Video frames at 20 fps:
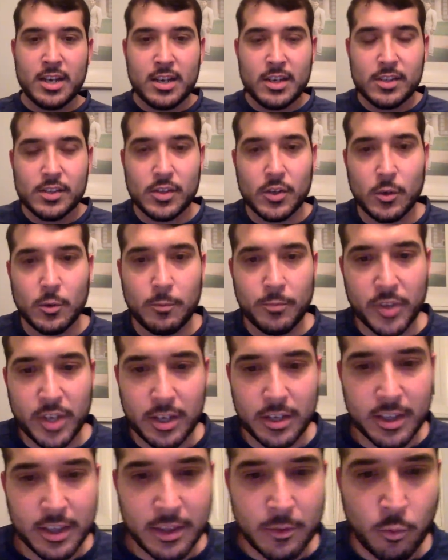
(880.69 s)
So
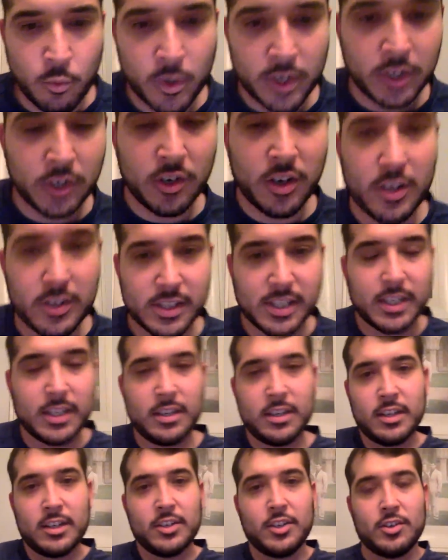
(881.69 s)
when you're all said and done,